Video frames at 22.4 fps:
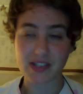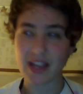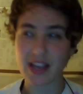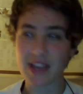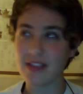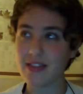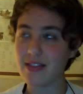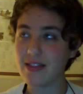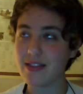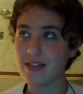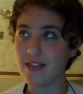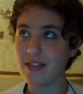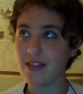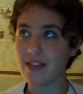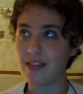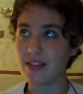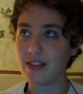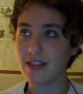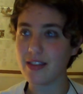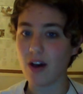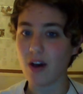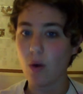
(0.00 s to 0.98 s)
And
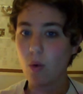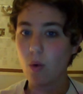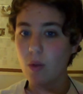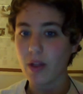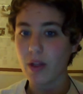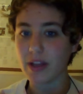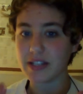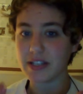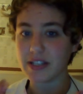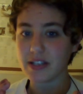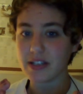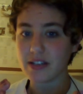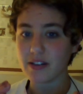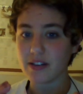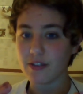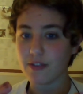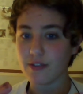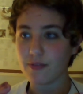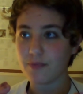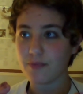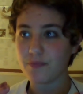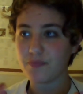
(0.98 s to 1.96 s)
the whole idea
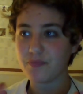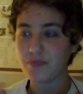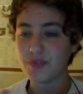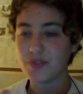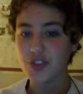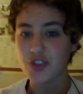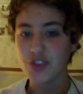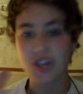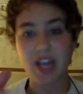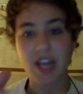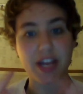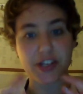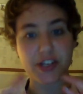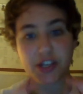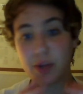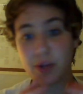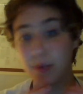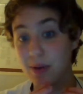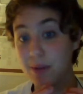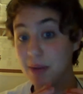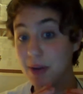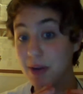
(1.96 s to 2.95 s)
of, yeah, she
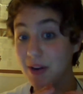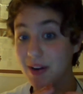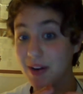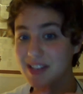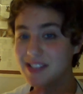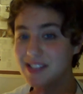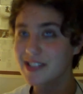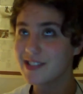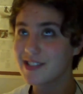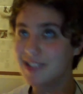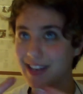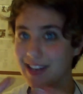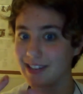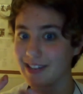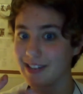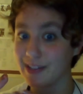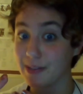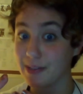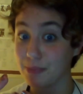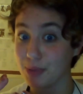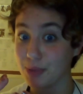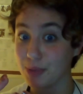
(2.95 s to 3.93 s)
could read it by grace because she
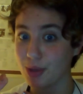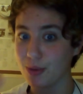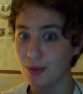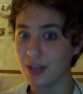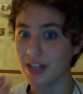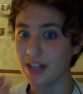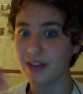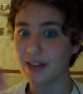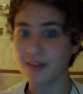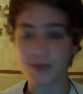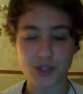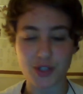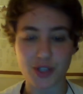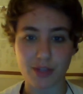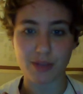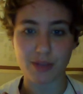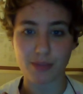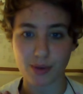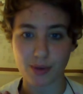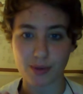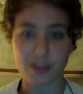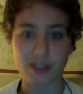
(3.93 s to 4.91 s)
hadn't hit puberty, and she
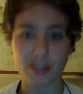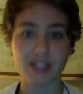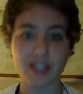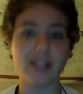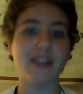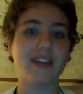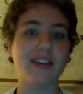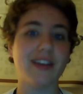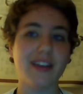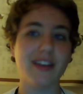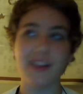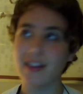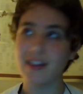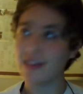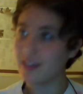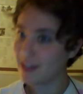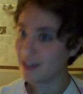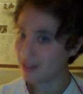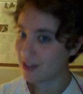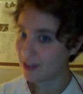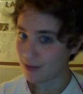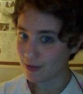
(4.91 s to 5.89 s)
hit puberty,
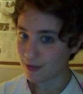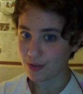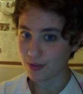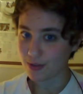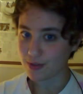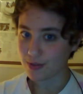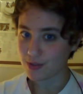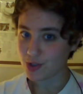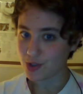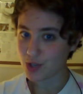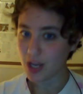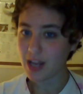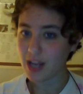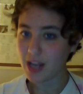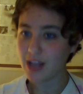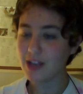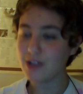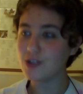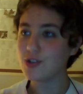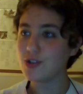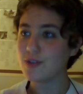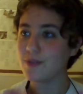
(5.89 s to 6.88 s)
went through the
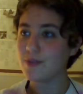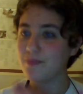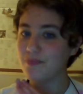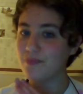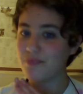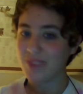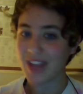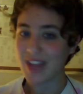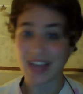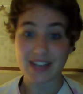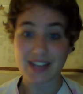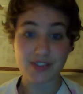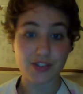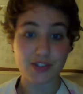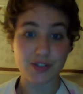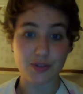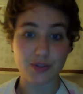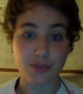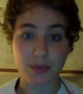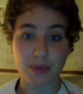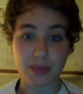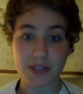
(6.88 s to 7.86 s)
change, has to
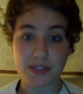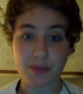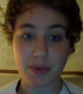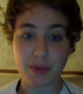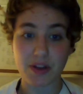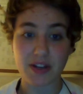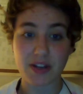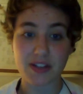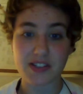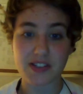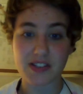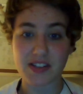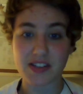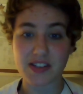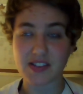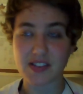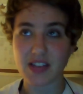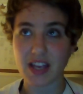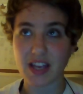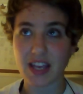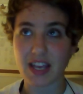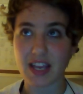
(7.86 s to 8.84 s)
do by experience, and they
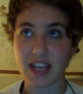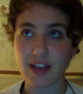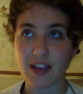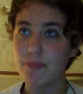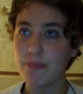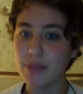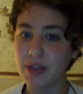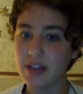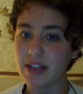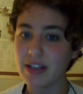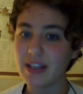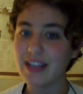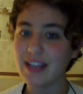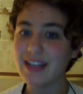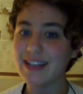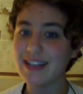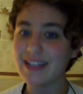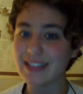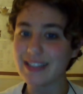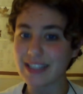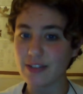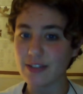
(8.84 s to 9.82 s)
say ability
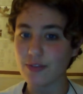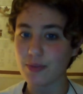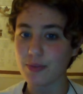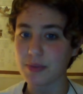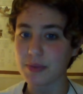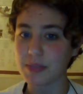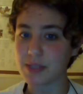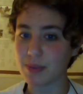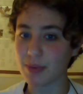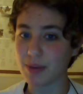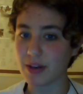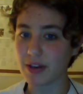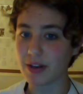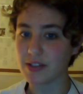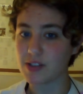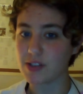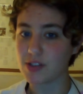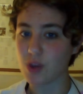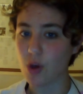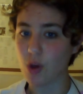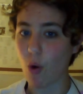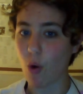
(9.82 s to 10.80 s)
gleaned from
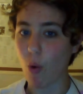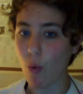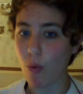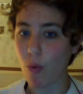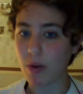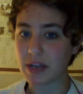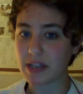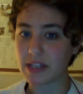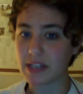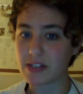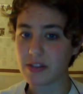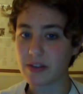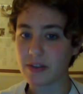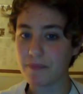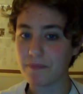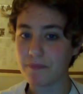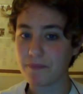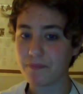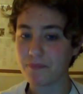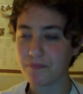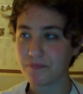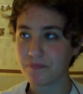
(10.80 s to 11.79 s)
experience is always
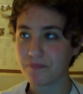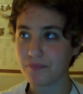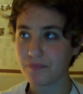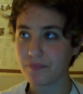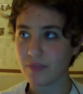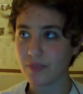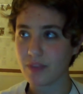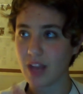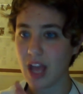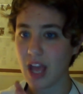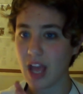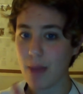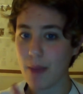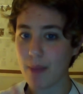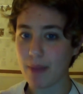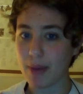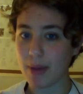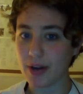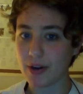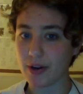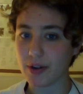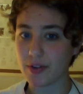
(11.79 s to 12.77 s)

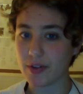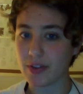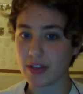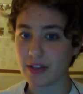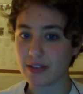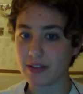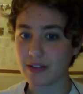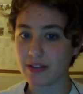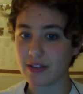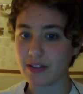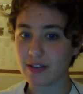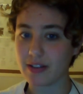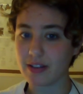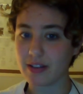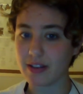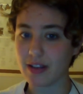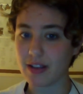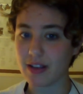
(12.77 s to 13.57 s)
better than